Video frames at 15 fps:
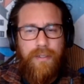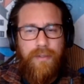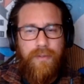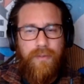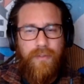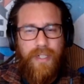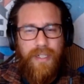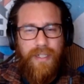
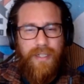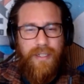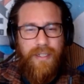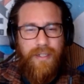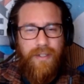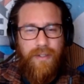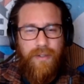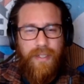
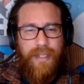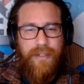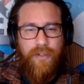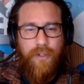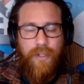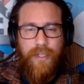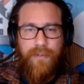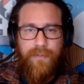Really,
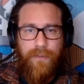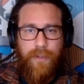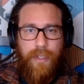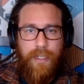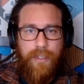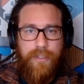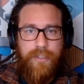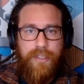ignoring
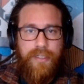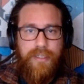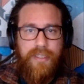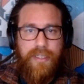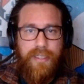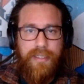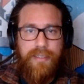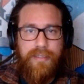400s
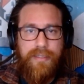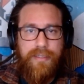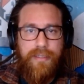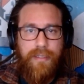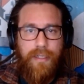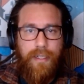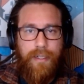is